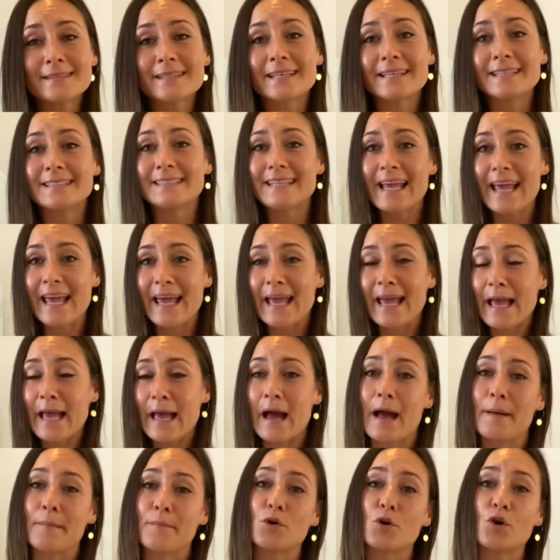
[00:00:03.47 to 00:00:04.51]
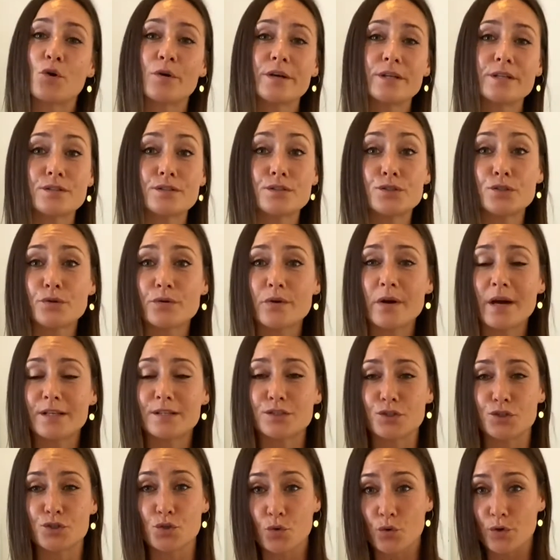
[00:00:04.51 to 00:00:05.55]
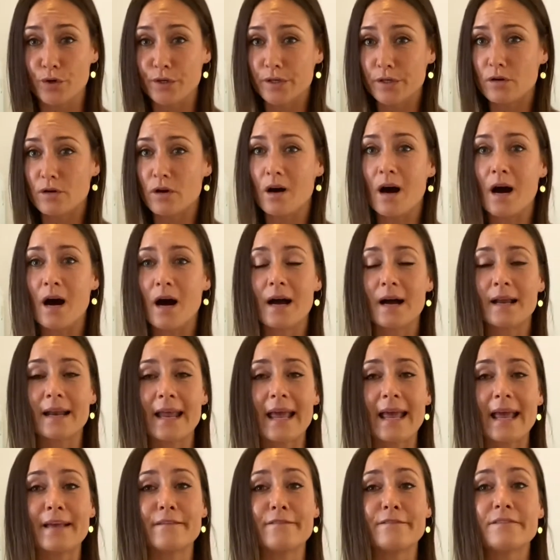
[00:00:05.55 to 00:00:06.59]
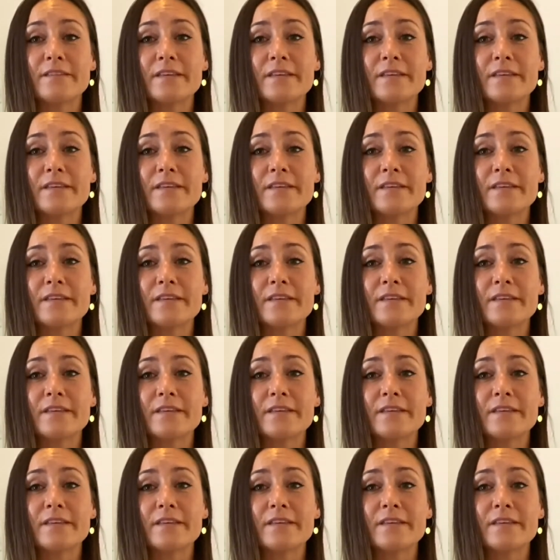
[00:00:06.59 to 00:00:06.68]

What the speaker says: Today I'm going to do a tutorial on a